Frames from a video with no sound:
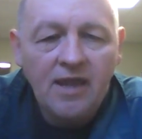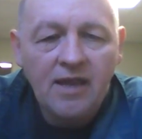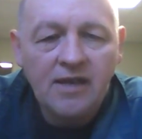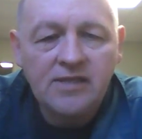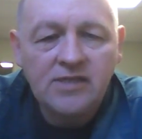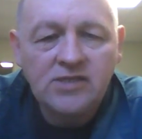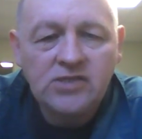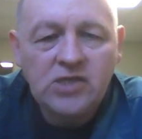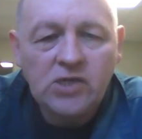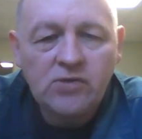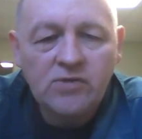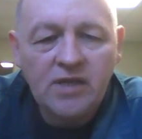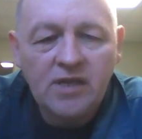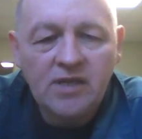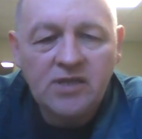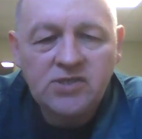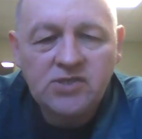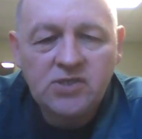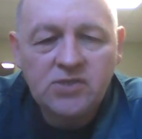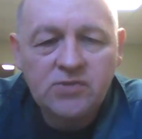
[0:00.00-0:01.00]
Any
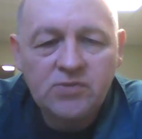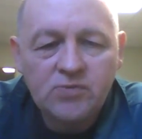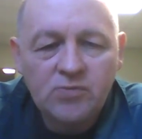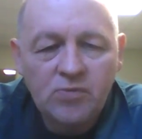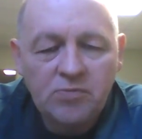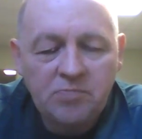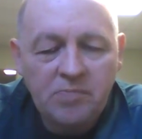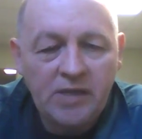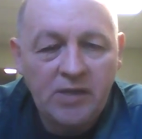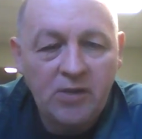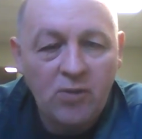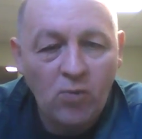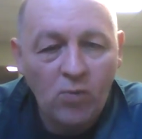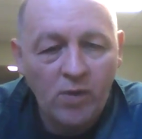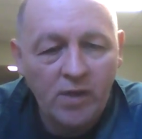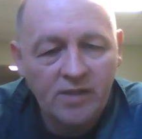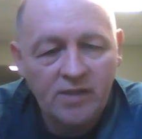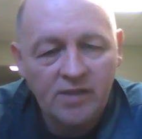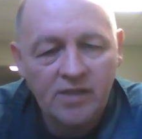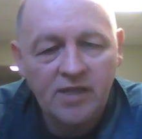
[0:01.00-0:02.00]
donations would be
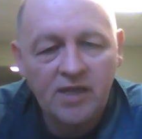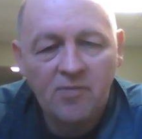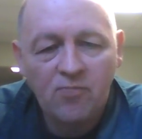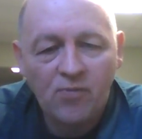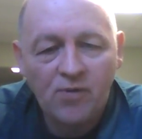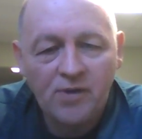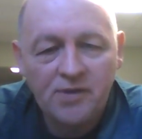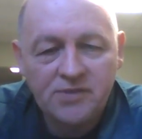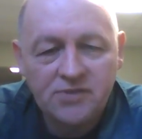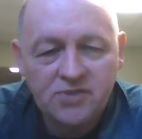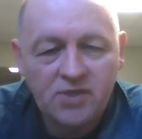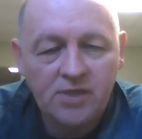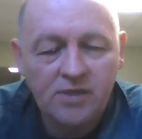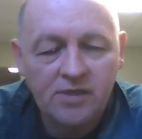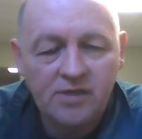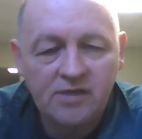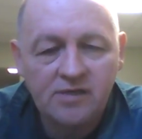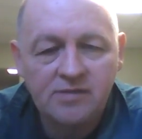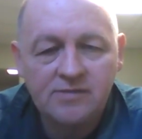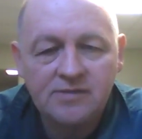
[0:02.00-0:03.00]
greatly
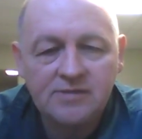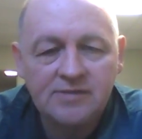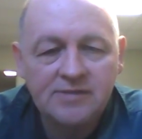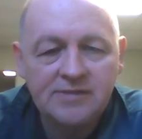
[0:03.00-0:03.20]
appreciated.